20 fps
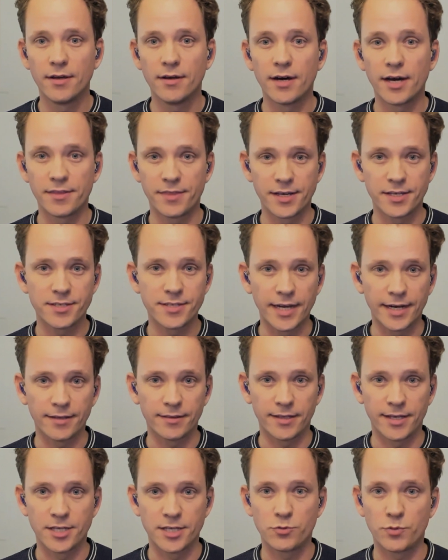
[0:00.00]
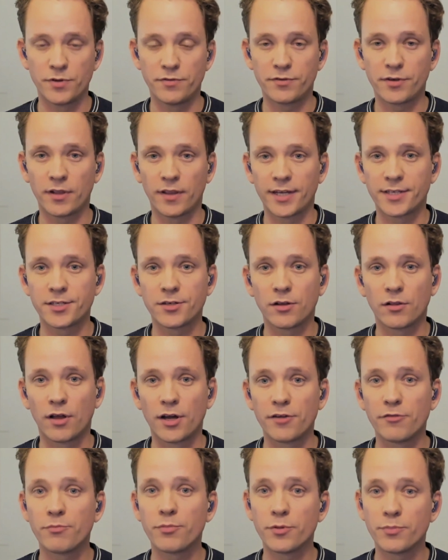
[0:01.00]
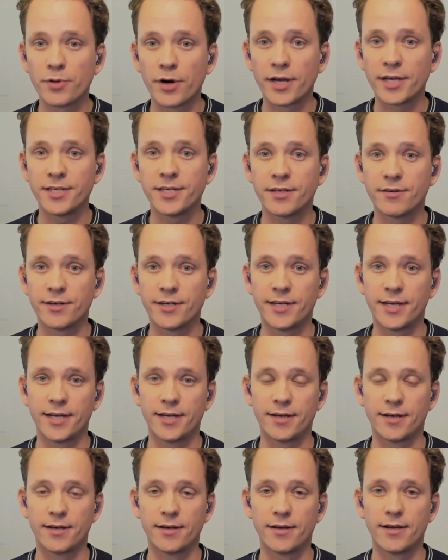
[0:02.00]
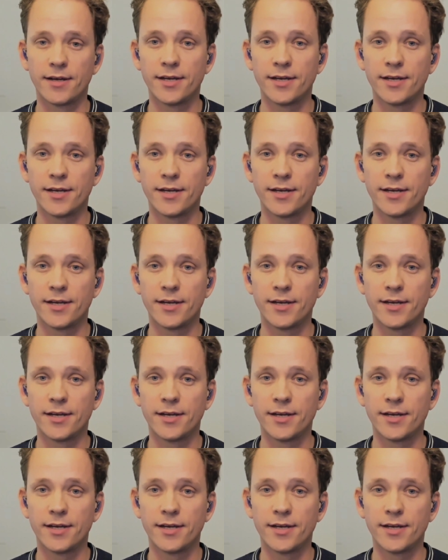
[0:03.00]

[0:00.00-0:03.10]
I think secondly is we've collected a lot of proprietary data